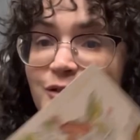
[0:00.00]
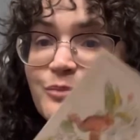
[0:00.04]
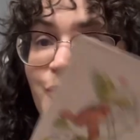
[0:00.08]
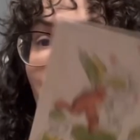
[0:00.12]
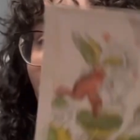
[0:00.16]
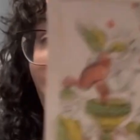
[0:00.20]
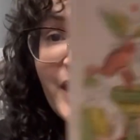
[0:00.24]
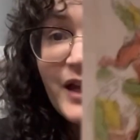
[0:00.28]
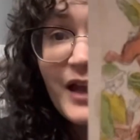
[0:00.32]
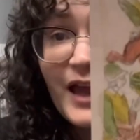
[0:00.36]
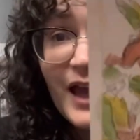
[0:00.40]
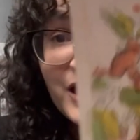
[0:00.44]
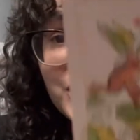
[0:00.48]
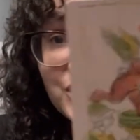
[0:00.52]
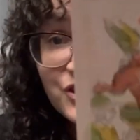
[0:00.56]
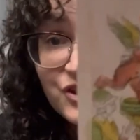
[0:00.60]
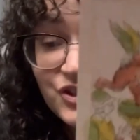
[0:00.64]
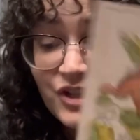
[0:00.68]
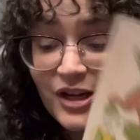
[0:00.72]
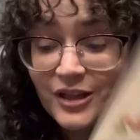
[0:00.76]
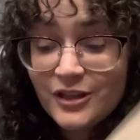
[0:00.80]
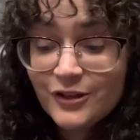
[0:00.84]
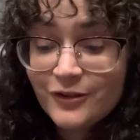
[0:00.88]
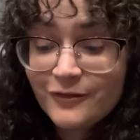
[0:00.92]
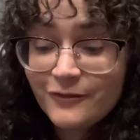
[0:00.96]
by
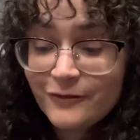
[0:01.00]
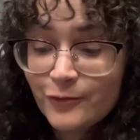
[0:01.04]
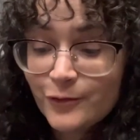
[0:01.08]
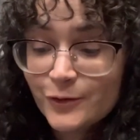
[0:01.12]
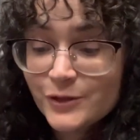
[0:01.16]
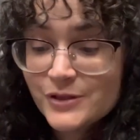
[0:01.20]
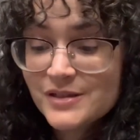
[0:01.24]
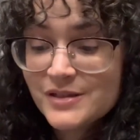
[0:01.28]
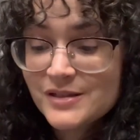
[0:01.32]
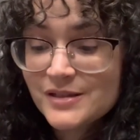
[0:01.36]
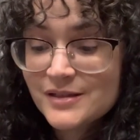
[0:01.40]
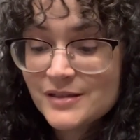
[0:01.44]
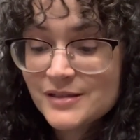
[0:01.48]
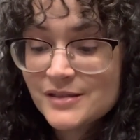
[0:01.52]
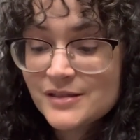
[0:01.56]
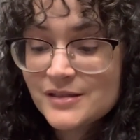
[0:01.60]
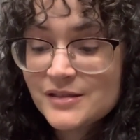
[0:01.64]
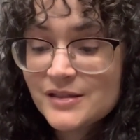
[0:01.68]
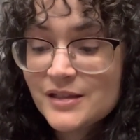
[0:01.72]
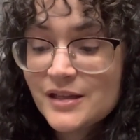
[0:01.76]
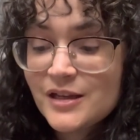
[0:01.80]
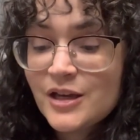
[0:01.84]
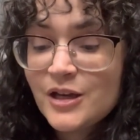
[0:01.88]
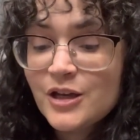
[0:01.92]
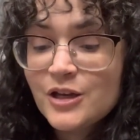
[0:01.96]
angelic forces
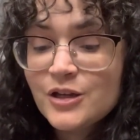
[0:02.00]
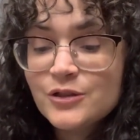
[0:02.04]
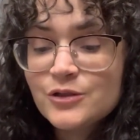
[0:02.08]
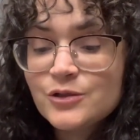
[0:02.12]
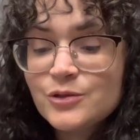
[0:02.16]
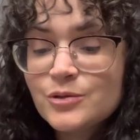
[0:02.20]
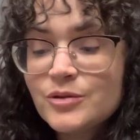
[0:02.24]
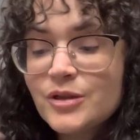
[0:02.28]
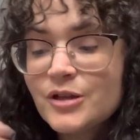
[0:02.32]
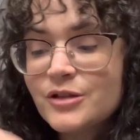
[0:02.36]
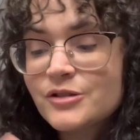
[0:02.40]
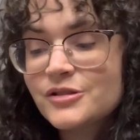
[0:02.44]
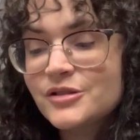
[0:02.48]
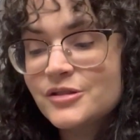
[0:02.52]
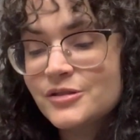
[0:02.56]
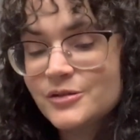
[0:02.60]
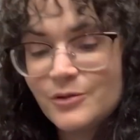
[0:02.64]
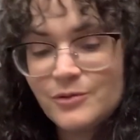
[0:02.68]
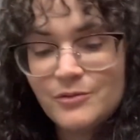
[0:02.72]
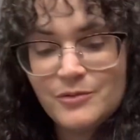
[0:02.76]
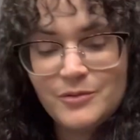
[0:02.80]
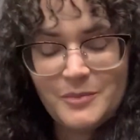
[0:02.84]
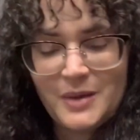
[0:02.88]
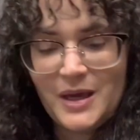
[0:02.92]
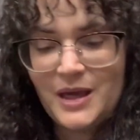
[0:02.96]
to their
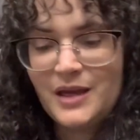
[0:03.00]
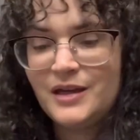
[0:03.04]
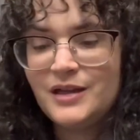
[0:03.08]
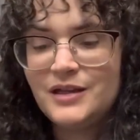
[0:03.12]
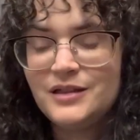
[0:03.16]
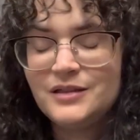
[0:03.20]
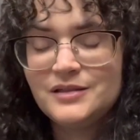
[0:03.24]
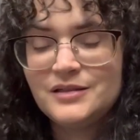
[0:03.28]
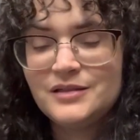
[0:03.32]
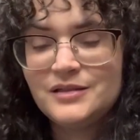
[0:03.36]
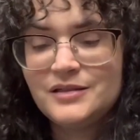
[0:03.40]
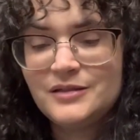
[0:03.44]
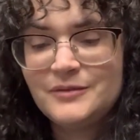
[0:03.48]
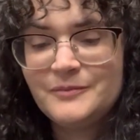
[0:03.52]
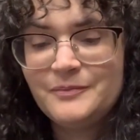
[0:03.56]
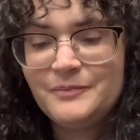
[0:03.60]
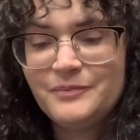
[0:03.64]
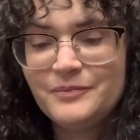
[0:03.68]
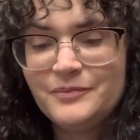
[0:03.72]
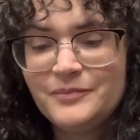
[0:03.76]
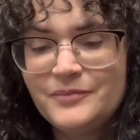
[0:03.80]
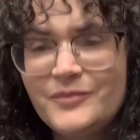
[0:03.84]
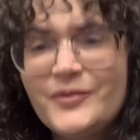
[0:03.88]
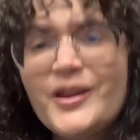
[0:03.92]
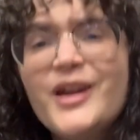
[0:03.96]
soulmate.
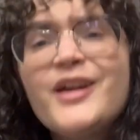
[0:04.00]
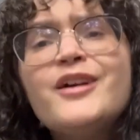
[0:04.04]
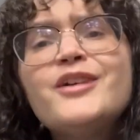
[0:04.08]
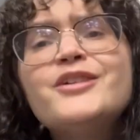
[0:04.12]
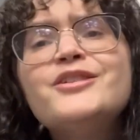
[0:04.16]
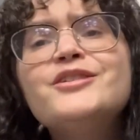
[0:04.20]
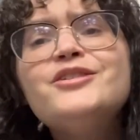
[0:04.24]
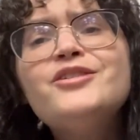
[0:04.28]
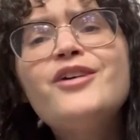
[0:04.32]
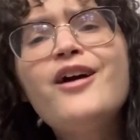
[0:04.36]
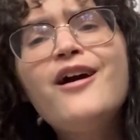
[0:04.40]
Y'all,